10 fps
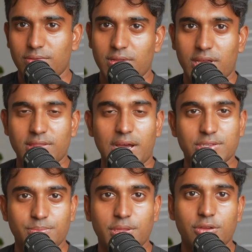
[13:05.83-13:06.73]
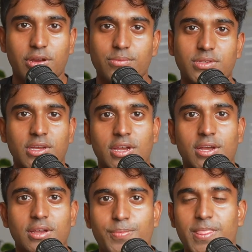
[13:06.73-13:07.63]
like 1,000 milligrams.
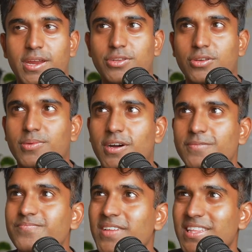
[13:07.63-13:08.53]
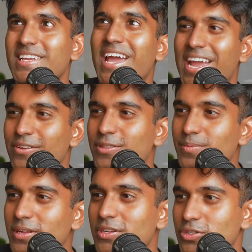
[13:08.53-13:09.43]
And I took about, I think 8 of
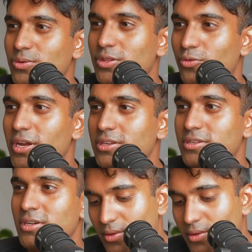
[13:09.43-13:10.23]
them during the race,